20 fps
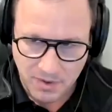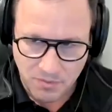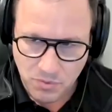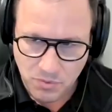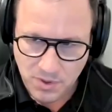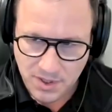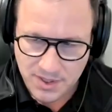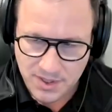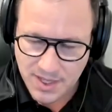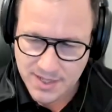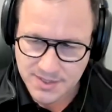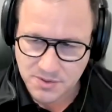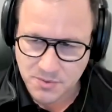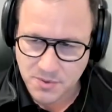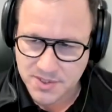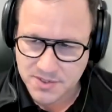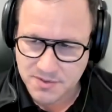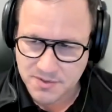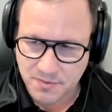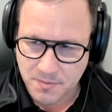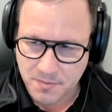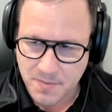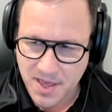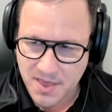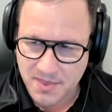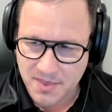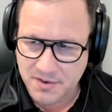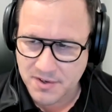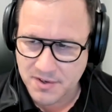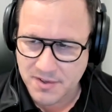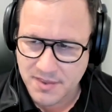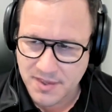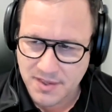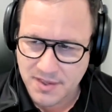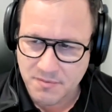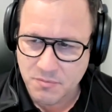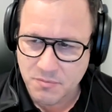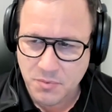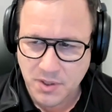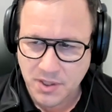have one last question from Heather, and
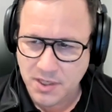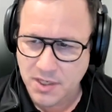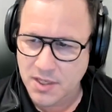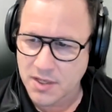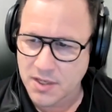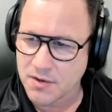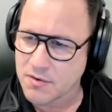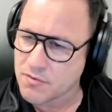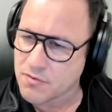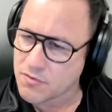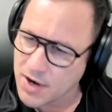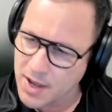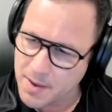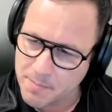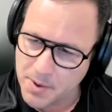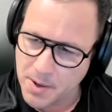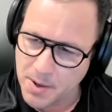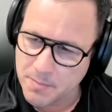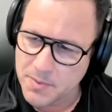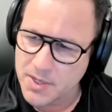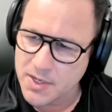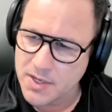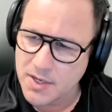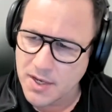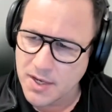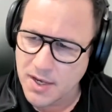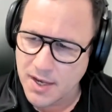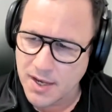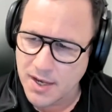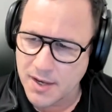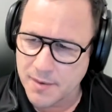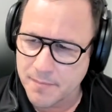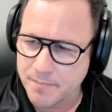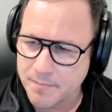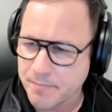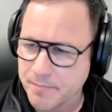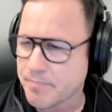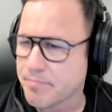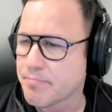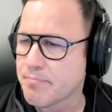then we're gonna wrap up.
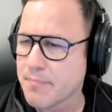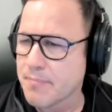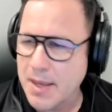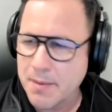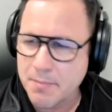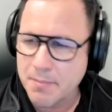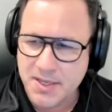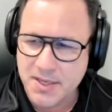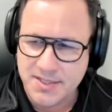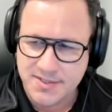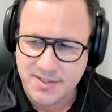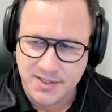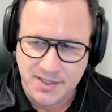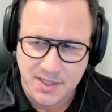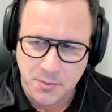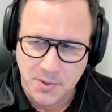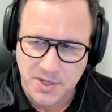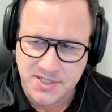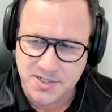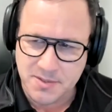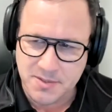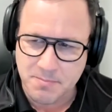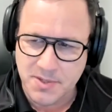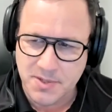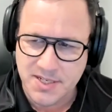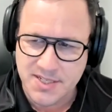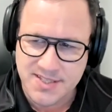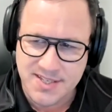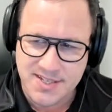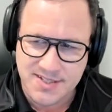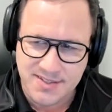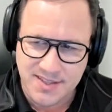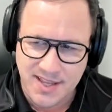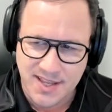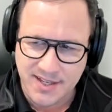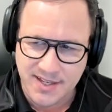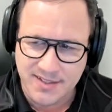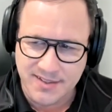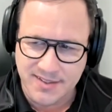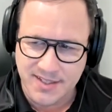Um, maybe a silly question, but is this
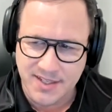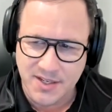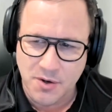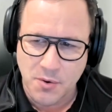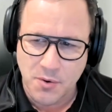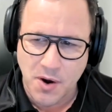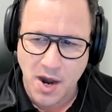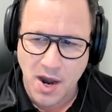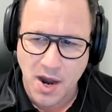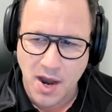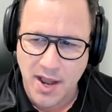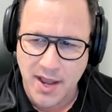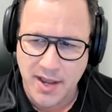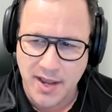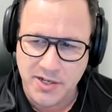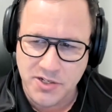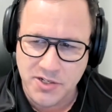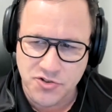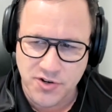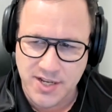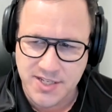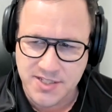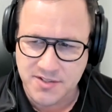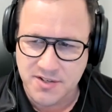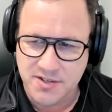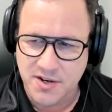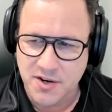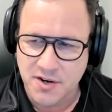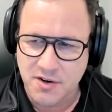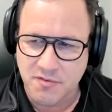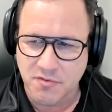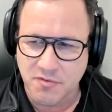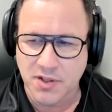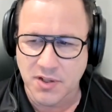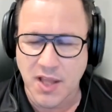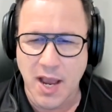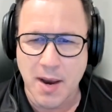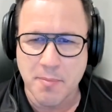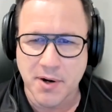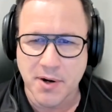like DOI address for
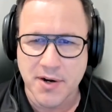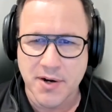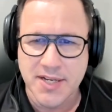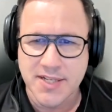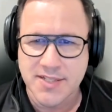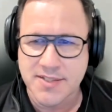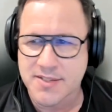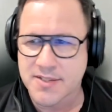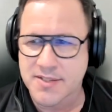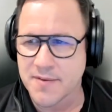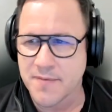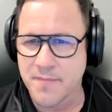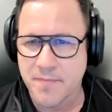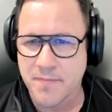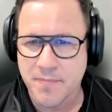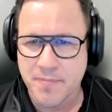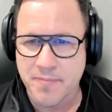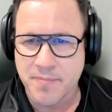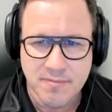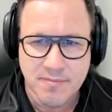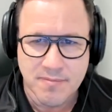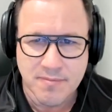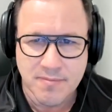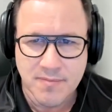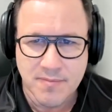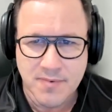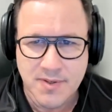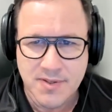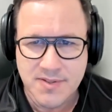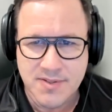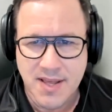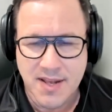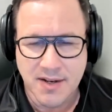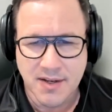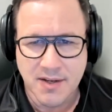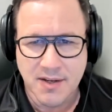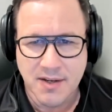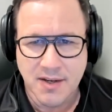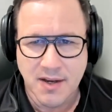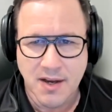libraries? Is that
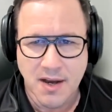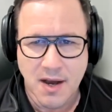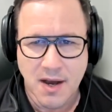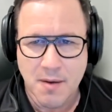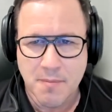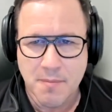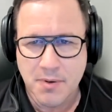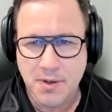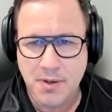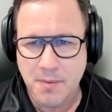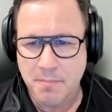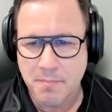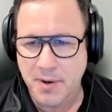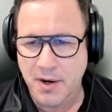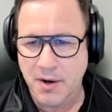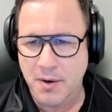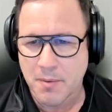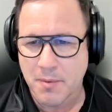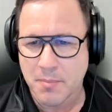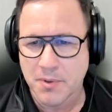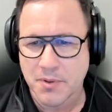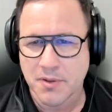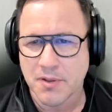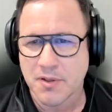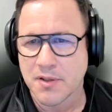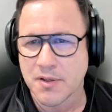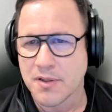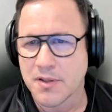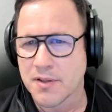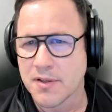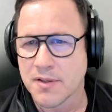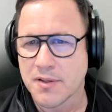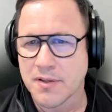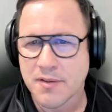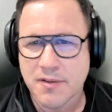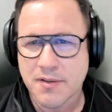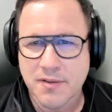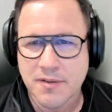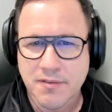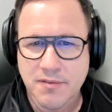a comp comparable
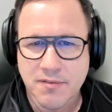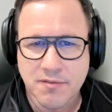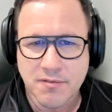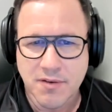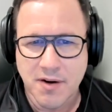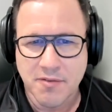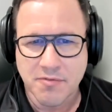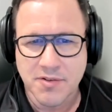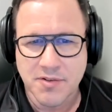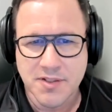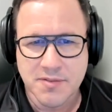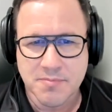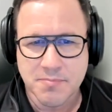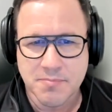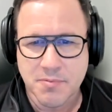reference?